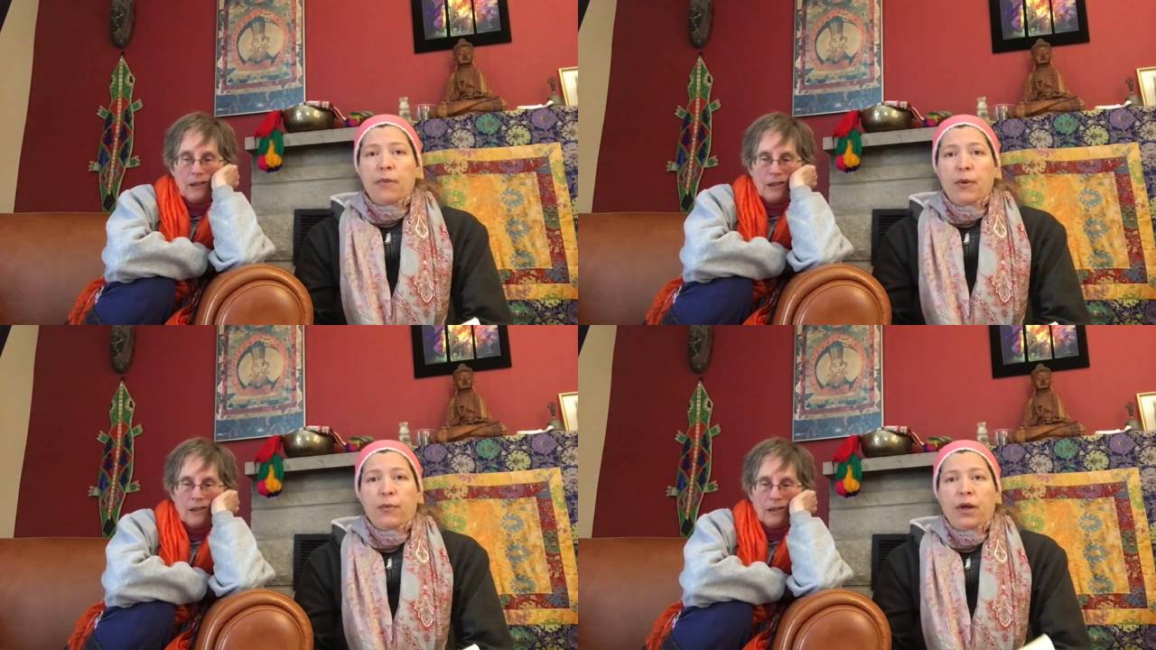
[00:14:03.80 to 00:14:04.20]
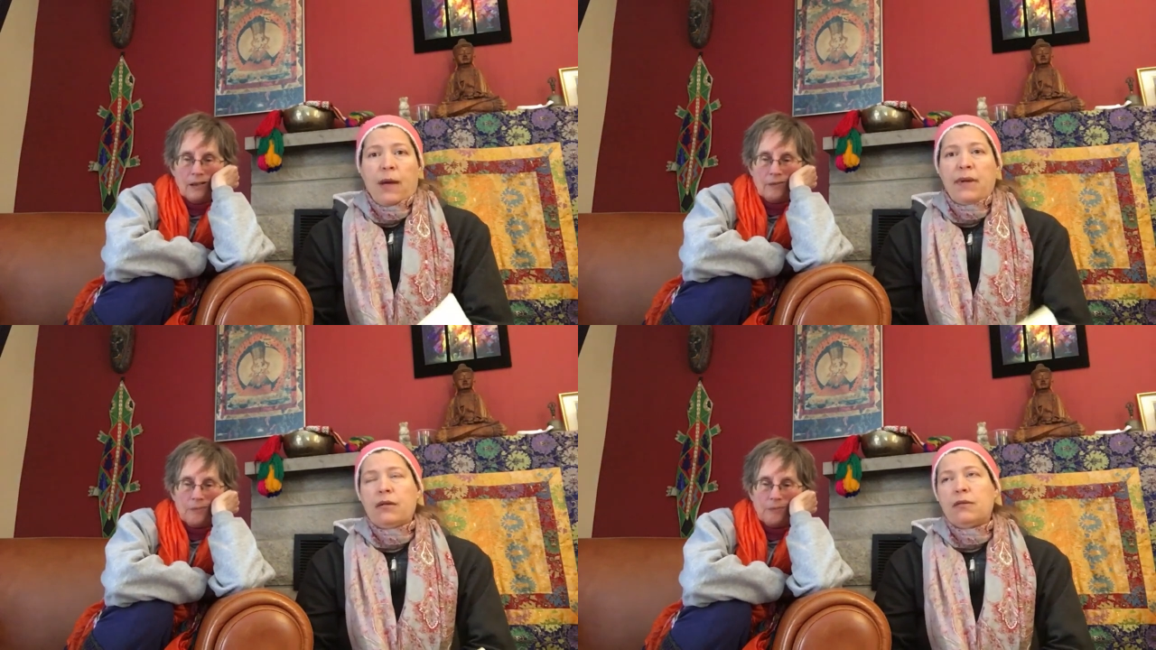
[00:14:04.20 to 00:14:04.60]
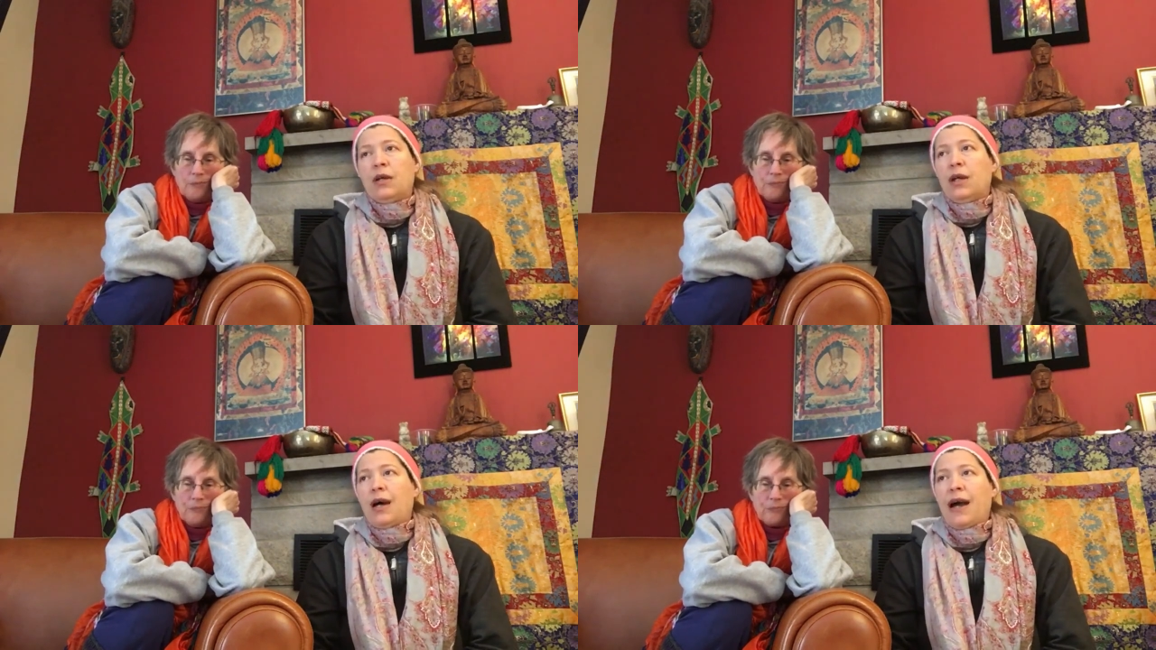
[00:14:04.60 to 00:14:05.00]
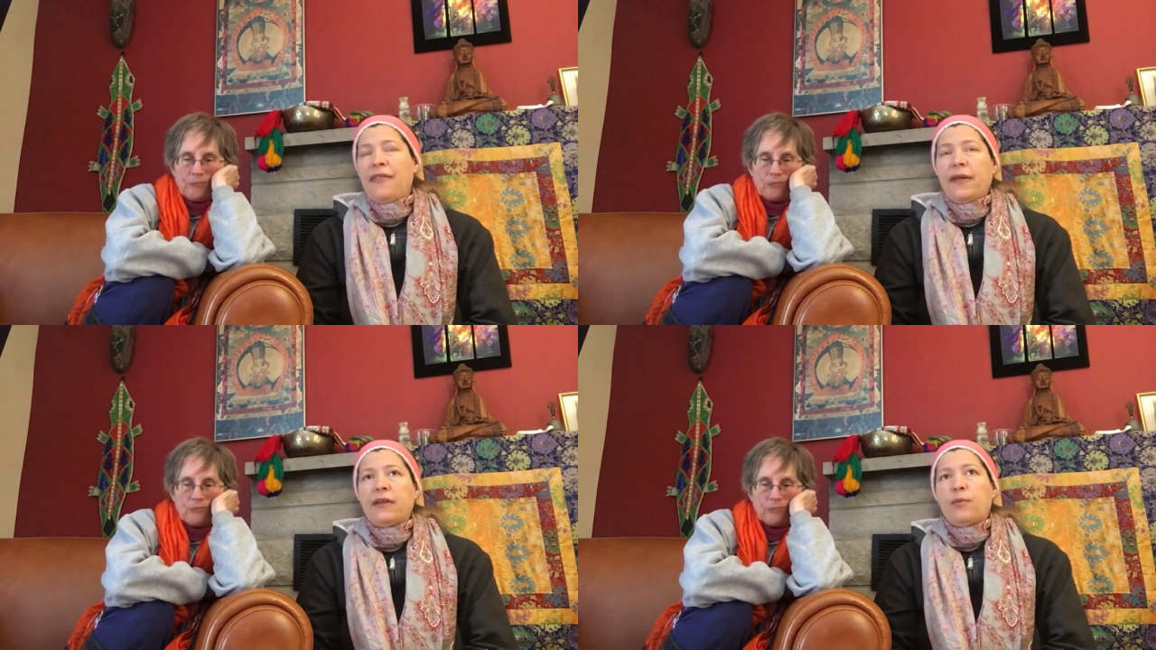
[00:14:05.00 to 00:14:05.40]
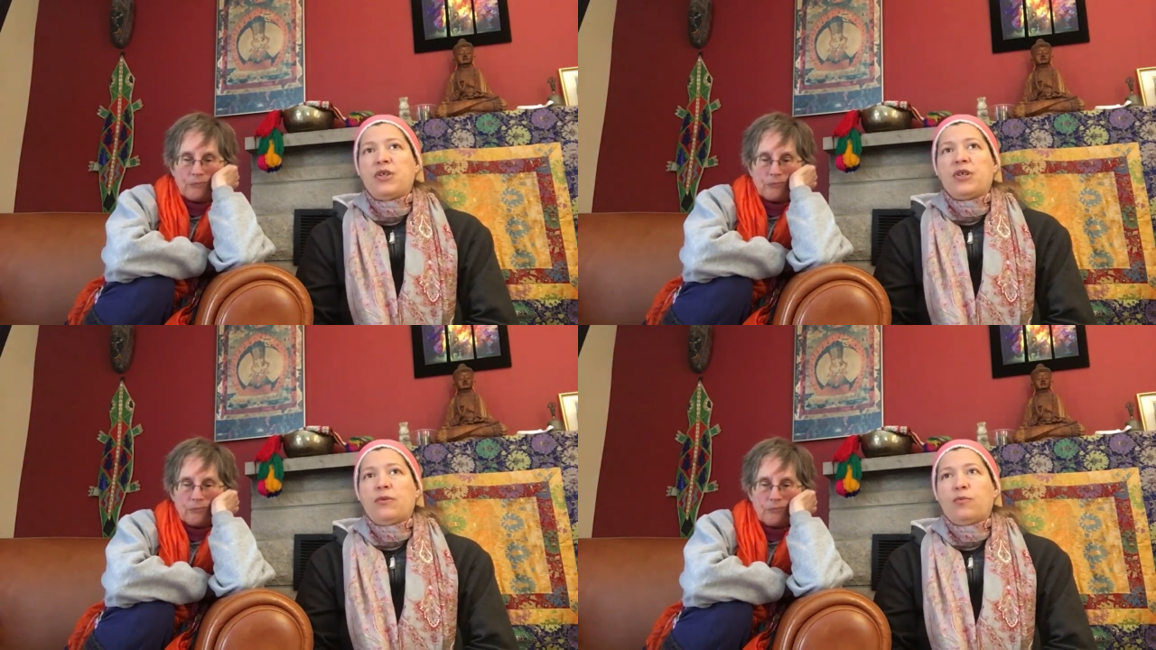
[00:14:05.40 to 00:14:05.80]
Speaker 1: But we, I mean, I think that
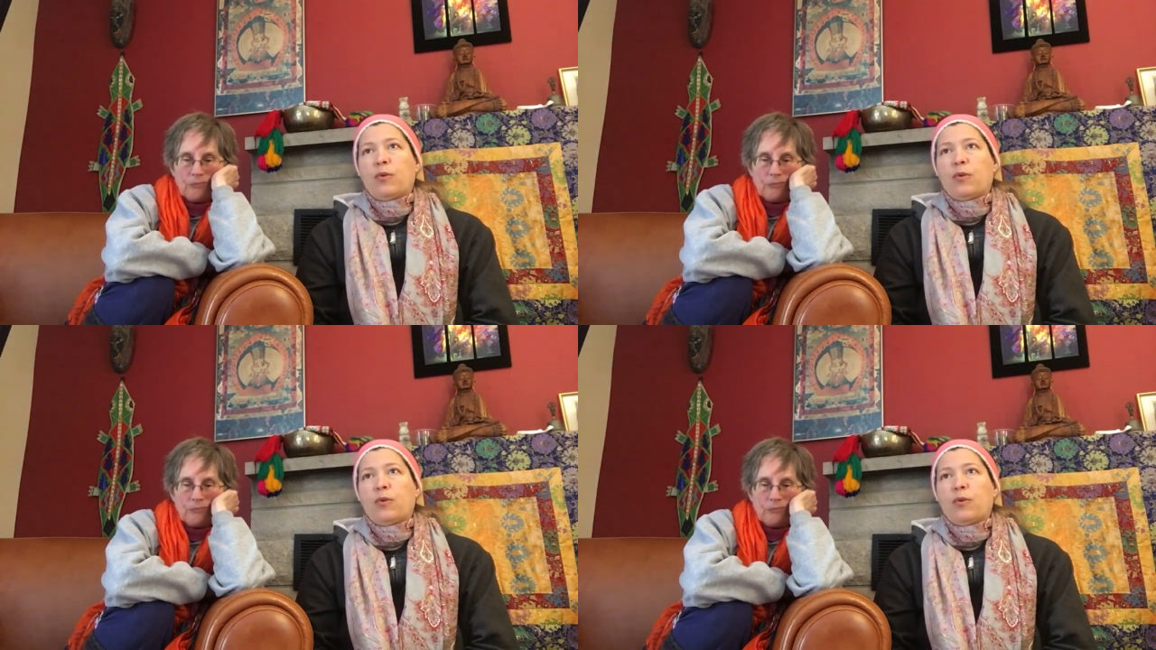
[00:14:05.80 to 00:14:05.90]
we should,